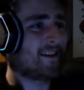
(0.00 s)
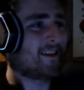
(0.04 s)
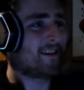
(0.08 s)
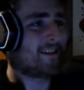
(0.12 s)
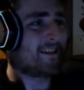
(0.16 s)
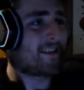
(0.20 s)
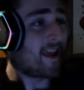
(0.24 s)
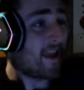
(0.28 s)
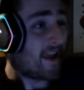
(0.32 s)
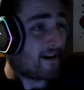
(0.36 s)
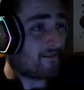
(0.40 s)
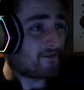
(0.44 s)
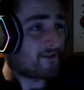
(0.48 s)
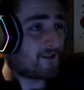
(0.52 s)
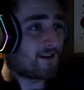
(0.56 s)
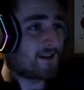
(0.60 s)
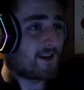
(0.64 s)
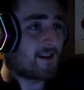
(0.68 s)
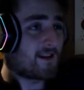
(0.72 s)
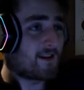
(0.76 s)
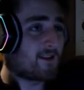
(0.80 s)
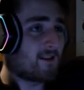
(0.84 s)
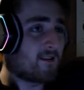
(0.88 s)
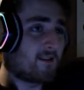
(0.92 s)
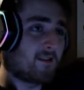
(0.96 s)
day after
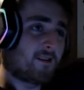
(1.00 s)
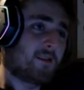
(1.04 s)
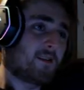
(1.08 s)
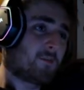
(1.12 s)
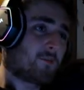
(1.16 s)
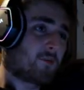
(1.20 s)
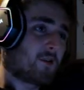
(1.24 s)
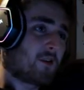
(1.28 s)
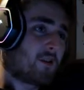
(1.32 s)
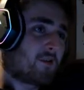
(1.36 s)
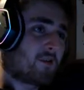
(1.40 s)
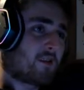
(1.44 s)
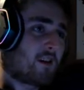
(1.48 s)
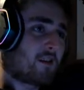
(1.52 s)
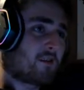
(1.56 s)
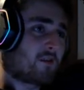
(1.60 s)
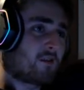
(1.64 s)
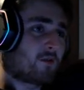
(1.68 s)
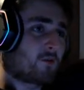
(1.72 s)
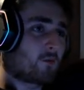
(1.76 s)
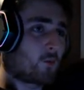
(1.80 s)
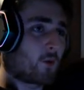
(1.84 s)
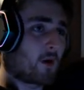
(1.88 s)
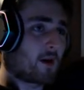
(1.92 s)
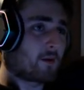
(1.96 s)
day, the
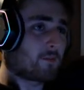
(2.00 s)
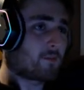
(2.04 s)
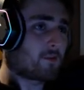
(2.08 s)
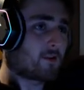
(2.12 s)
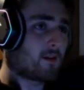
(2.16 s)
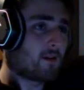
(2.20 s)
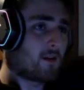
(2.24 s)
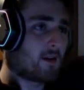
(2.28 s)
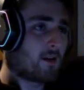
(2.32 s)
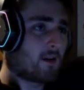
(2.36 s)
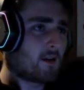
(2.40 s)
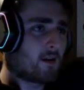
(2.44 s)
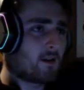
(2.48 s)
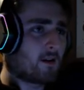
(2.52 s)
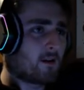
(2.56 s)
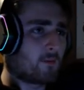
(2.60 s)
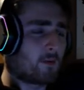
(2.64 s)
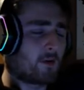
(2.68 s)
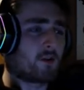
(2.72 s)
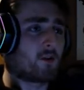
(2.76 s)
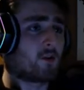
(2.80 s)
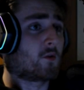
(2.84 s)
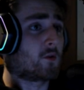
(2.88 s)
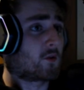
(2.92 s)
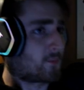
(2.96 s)
princesses wept.
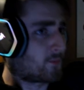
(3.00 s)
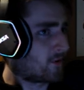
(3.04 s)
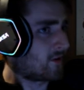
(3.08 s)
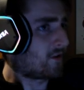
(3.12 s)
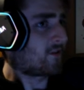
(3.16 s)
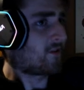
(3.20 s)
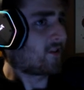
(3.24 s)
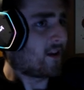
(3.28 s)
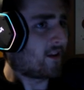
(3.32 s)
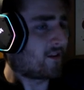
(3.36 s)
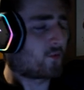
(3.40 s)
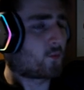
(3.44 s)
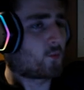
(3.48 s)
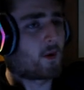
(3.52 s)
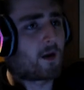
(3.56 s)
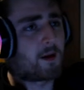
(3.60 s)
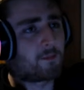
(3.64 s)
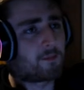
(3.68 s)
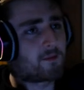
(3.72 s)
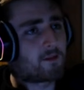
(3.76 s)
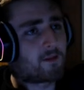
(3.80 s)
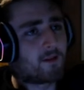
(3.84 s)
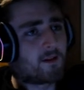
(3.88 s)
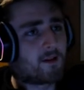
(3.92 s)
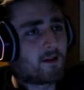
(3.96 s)
No, the princess
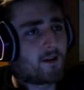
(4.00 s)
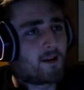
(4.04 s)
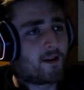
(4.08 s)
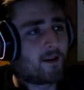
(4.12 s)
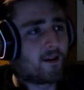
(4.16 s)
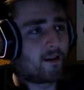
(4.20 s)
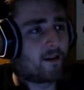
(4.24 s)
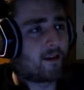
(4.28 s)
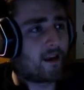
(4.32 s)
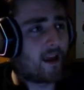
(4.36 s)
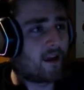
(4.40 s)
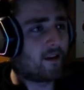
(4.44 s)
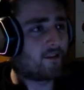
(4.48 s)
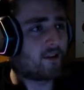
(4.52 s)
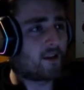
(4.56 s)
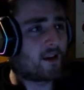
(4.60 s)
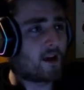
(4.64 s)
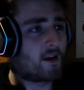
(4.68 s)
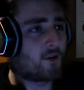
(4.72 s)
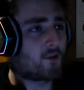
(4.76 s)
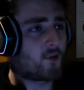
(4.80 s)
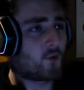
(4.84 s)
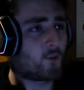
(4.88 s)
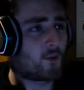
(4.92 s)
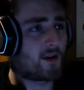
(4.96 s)
wept, gazing
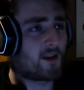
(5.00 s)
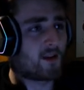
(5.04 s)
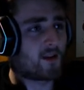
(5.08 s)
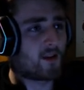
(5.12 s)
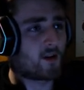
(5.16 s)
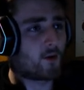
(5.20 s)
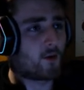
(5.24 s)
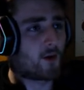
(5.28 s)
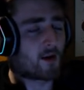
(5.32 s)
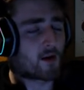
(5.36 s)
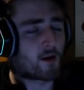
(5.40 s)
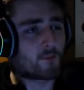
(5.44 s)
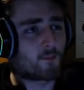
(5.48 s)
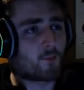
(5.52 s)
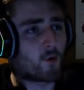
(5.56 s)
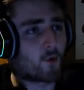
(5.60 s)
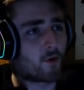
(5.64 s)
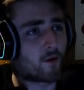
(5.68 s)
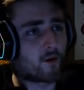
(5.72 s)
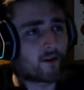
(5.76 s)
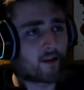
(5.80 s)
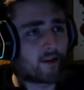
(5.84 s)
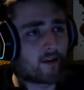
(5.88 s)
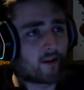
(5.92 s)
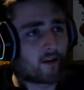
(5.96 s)
out the window at her
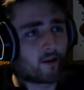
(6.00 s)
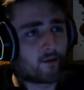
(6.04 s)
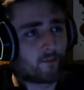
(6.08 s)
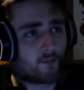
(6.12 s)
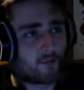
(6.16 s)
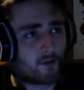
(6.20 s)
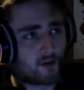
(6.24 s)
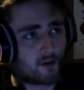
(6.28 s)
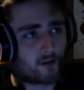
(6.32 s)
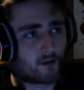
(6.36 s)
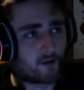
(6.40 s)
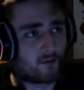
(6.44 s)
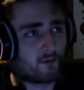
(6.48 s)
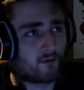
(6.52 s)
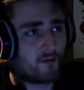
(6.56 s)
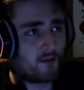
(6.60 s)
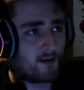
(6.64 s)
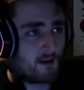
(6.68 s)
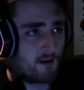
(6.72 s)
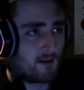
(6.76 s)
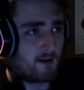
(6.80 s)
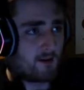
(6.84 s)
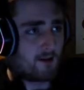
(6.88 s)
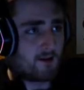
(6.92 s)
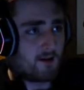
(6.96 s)
poor kingdom below.
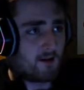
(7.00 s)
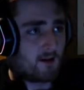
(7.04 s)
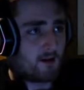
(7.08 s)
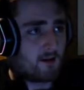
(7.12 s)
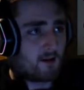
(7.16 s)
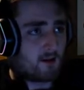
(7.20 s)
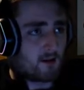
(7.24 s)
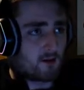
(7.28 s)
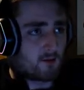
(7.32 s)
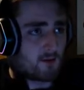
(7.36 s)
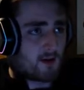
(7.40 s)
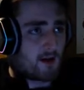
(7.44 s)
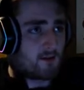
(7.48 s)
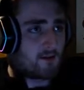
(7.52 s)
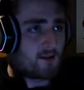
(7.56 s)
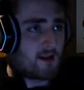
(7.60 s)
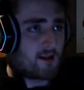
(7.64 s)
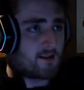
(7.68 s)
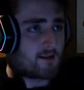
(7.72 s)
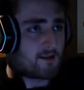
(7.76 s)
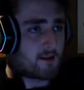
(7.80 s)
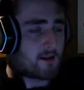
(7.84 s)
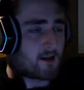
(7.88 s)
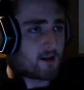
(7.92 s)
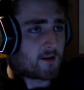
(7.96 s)
Around
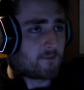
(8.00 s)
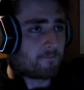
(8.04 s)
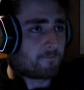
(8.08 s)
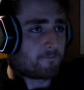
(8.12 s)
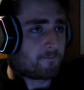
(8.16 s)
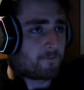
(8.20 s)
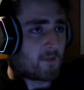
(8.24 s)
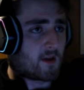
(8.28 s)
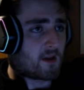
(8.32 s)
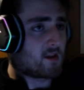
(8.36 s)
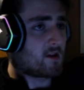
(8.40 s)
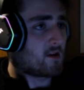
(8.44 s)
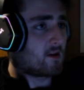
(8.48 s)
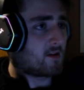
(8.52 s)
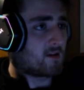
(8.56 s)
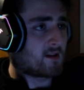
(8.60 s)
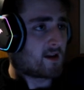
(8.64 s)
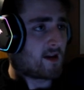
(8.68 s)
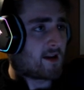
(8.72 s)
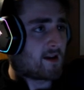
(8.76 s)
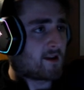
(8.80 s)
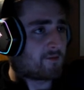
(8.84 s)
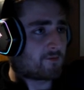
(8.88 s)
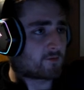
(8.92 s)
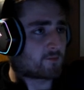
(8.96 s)
that time, a young
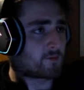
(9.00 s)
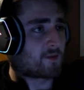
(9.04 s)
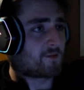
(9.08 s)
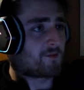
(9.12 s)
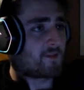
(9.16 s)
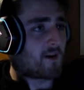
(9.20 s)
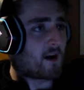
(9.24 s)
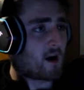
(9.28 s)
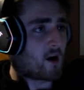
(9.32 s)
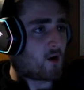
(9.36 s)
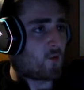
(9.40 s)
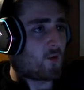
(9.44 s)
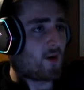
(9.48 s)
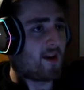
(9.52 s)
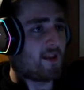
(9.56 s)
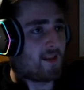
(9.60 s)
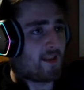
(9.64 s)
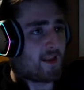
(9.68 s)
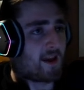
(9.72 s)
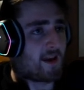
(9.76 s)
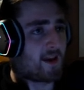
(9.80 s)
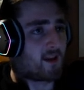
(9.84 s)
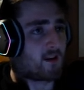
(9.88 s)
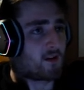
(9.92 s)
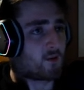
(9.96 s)
knight from a faraway
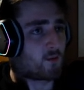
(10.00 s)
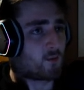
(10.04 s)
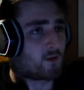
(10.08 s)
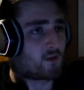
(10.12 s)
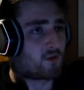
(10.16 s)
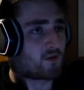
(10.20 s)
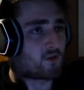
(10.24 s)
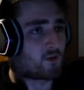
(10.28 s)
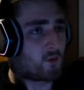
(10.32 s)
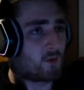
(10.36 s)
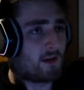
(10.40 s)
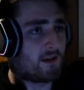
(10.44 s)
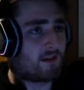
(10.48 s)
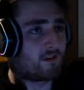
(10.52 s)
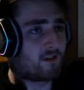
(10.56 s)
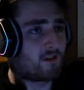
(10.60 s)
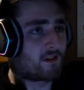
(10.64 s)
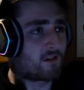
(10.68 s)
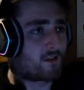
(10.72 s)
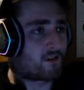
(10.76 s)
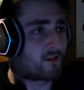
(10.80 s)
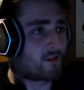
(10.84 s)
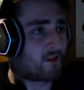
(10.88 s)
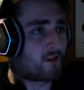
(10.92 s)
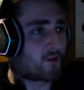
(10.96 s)
land was squeezing the
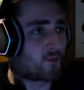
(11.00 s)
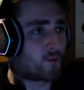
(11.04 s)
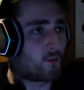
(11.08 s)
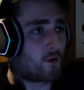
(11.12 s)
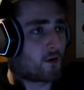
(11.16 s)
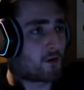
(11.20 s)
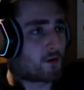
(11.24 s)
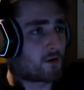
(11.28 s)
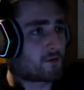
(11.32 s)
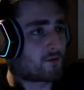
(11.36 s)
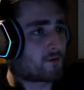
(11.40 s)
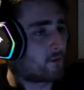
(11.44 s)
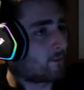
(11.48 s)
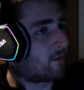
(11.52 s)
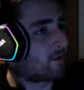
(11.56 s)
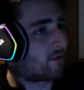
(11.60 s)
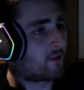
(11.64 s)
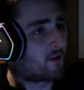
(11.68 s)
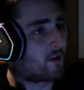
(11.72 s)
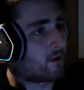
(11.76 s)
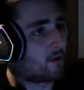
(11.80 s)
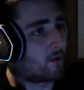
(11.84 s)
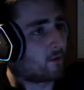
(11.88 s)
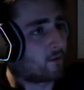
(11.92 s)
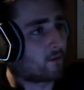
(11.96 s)
salt water from his
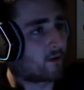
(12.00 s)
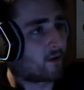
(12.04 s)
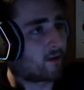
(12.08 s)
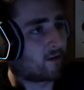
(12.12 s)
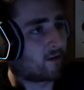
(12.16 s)
cloak.